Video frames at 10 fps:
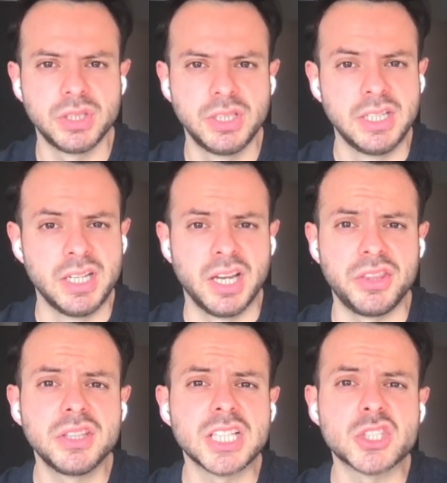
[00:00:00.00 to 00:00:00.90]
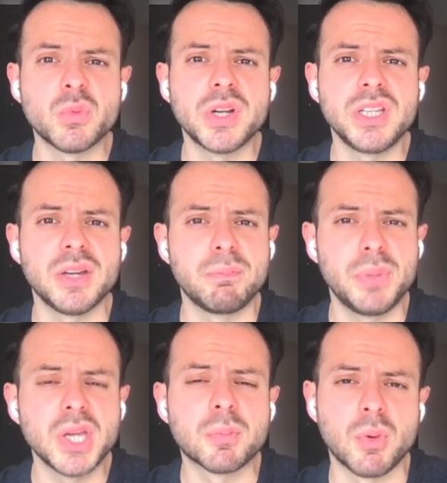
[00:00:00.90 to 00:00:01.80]
I think that's already a
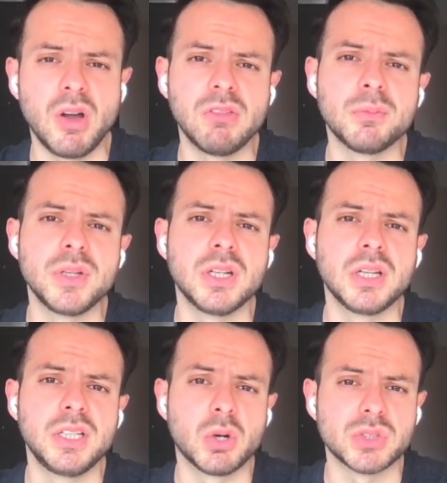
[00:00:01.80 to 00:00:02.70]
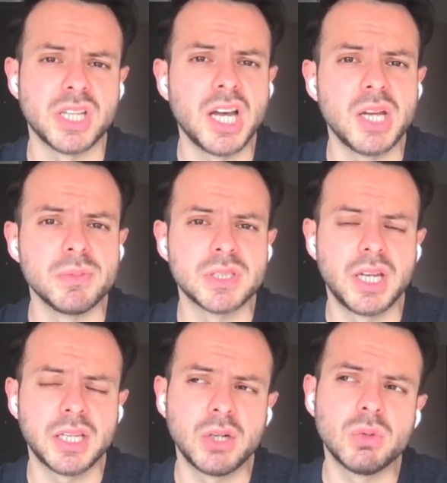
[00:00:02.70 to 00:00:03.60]
big problem in our times. I
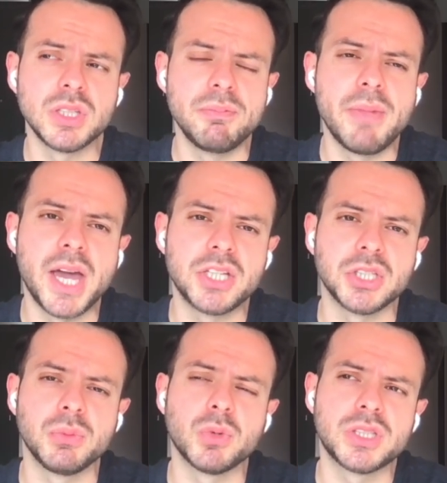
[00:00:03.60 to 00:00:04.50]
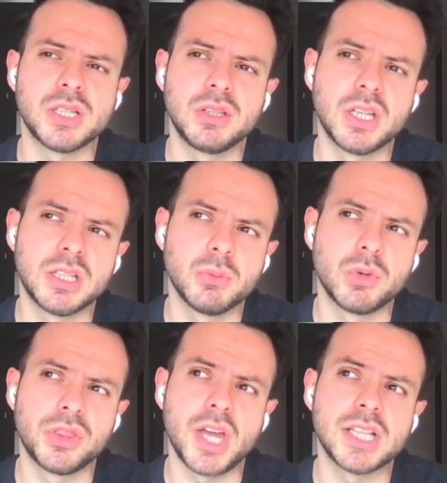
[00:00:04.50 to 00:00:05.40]
can only imagine
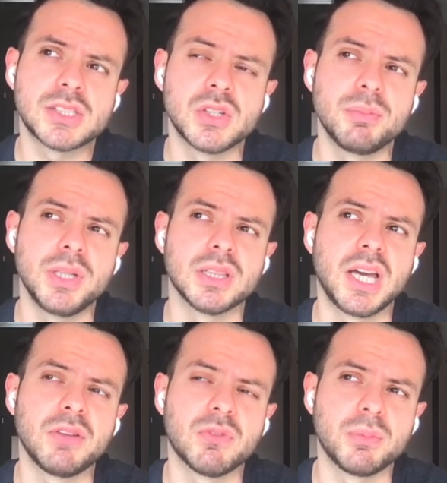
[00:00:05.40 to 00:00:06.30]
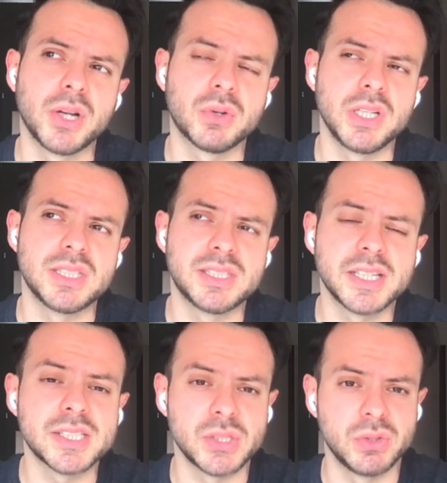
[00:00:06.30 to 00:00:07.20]
what that's going to be like for my grade
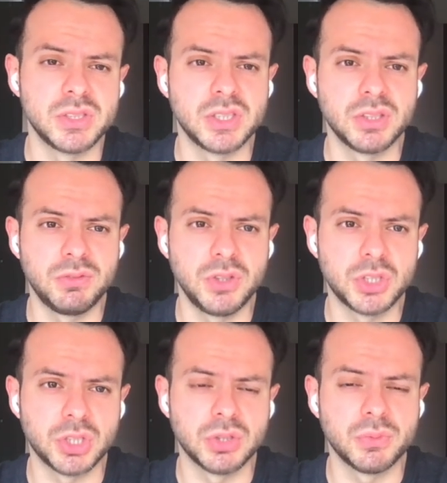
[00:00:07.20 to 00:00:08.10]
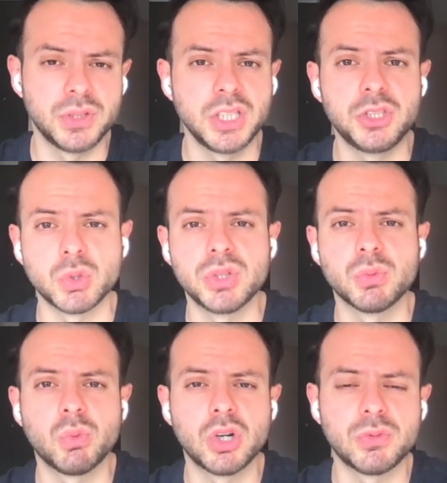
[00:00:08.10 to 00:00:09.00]
6 students in the future when they join the
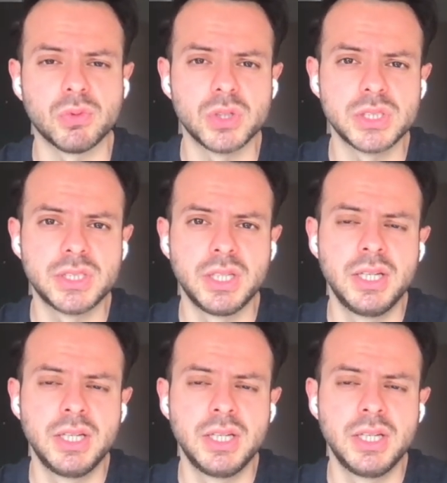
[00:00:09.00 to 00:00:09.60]
workforce.